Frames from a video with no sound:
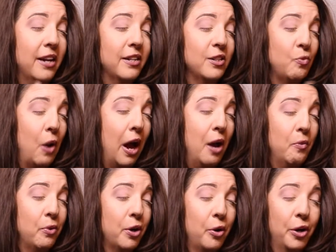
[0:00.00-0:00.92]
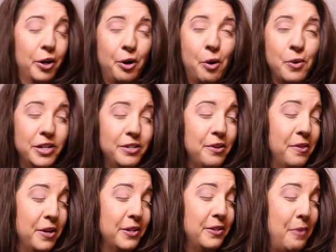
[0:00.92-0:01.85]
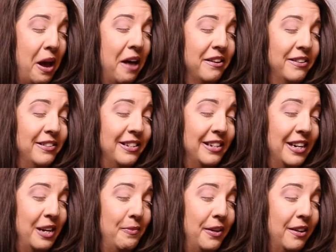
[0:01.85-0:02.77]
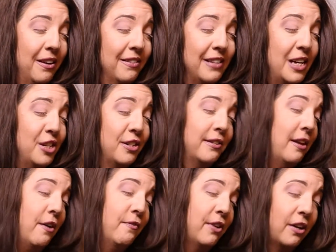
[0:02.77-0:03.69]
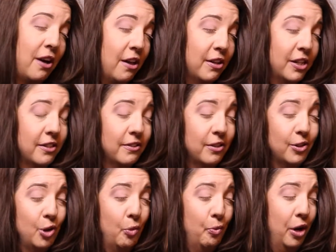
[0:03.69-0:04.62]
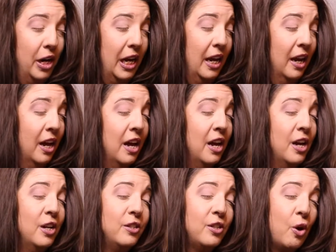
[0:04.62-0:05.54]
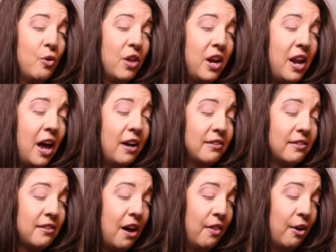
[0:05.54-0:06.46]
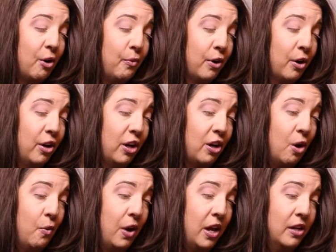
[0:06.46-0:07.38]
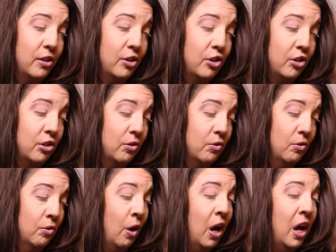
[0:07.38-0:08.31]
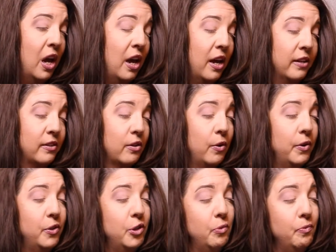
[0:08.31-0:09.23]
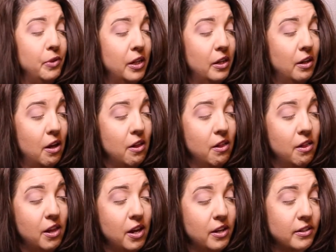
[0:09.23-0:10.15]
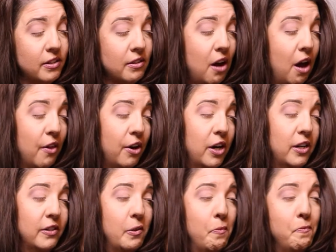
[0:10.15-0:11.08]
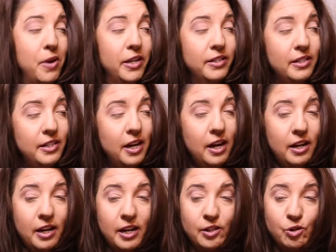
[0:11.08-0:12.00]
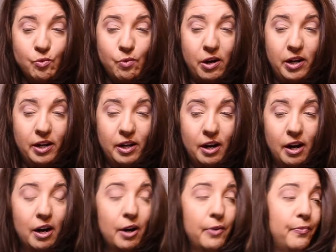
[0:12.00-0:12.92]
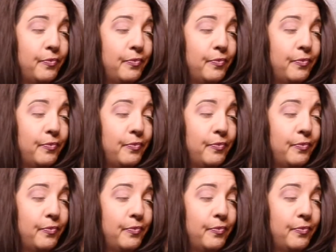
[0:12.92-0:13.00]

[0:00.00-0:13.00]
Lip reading: is why we're going to go into this palette today, because I just love the colors. They're so pretty. So the next color we're going to go into is going to be this color. It's Mystic. It's right here.